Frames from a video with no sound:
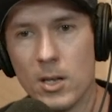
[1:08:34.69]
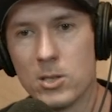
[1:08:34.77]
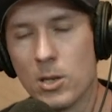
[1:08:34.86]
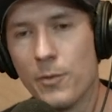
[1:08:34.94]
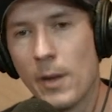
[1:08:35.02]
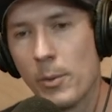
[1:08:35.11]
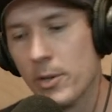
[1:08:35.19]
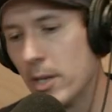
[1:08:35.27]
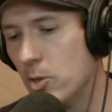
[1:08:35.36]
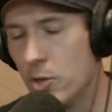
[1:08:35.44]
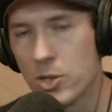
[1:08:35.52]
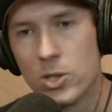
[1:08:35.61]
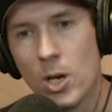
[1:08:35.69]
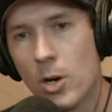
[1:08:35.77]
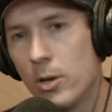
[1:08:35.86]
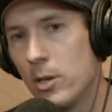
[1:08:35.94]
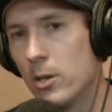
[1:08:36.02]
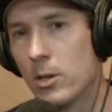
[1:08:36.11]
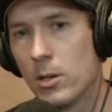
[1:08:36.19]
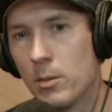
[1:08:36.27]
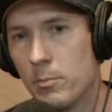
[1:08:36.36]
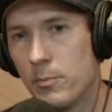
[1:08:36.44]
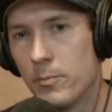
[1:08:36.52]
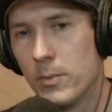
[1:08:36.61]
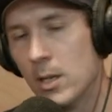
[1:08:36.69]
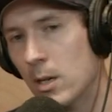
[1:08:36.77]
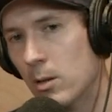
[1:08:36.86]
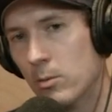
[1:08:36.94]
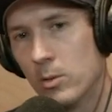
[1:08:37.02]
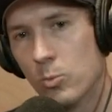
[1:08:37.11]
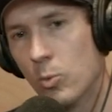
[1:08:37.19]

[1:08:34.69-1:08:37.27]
So your family, then you just go to your, you know,